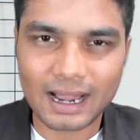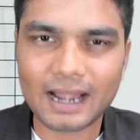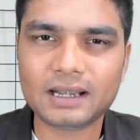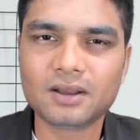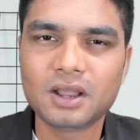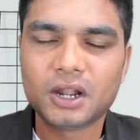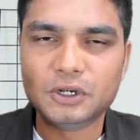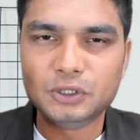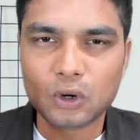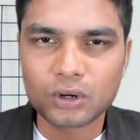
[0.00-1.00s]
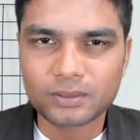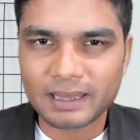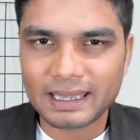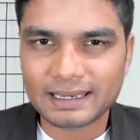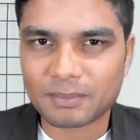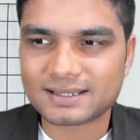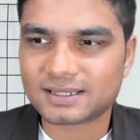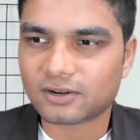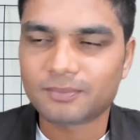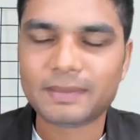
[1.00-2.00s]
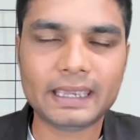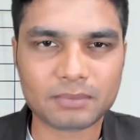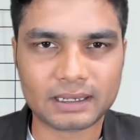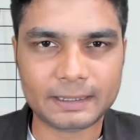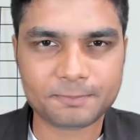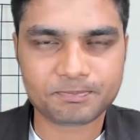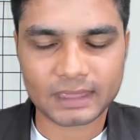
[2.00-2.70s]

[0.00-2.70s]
And don't be in a mindset of making money.